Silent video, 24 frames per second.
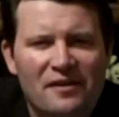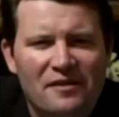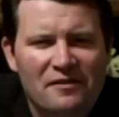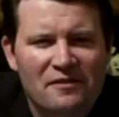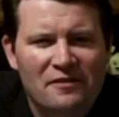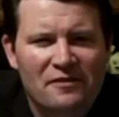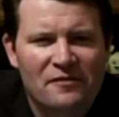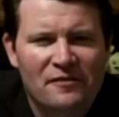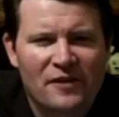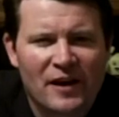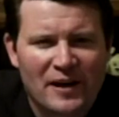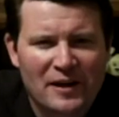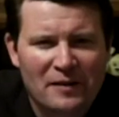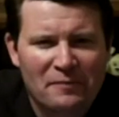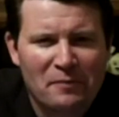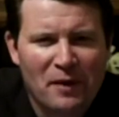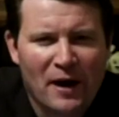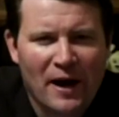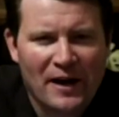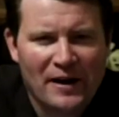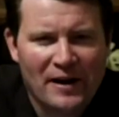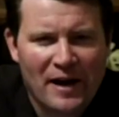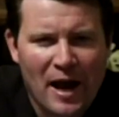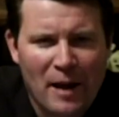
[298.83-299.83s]
Fuck
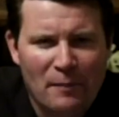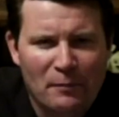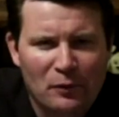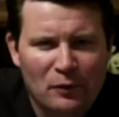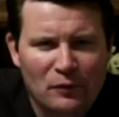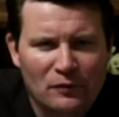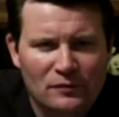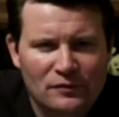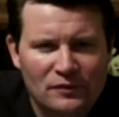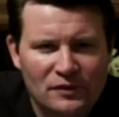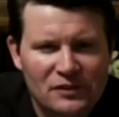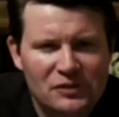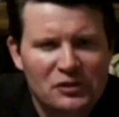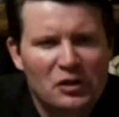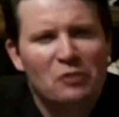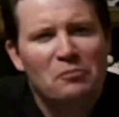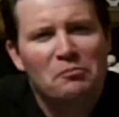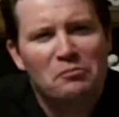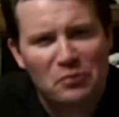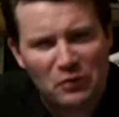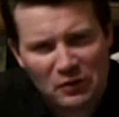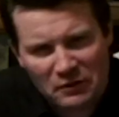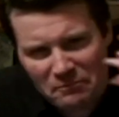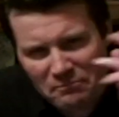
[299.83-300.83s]
pineapple. You
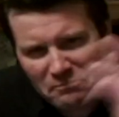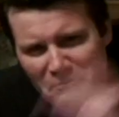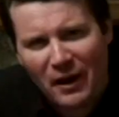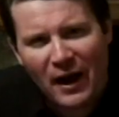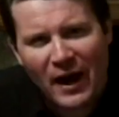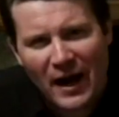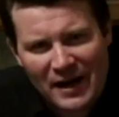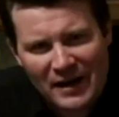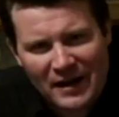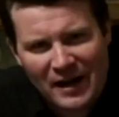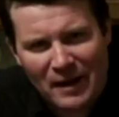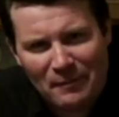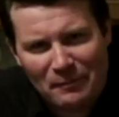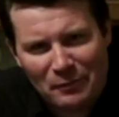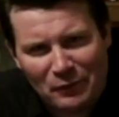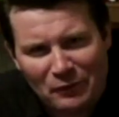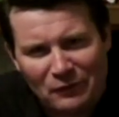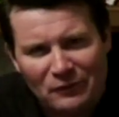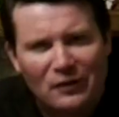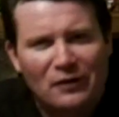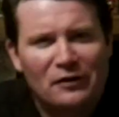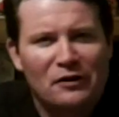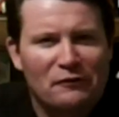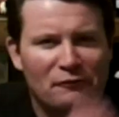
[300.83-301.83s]
don't put
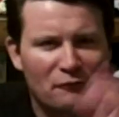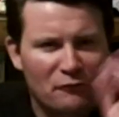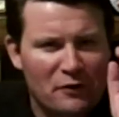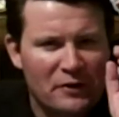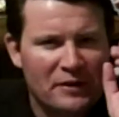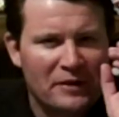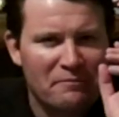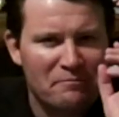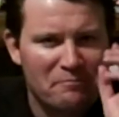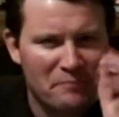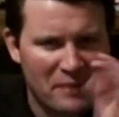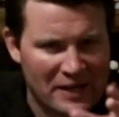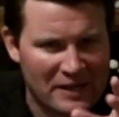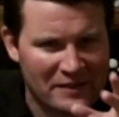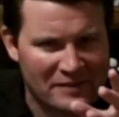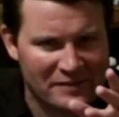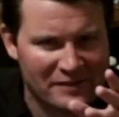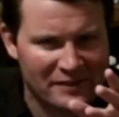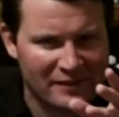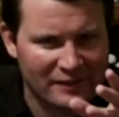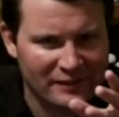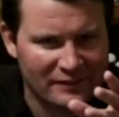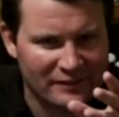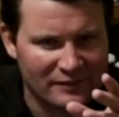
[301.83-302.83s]
pineapple on a friggin'
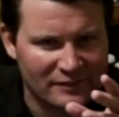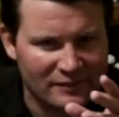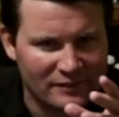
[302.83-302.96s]
pizza.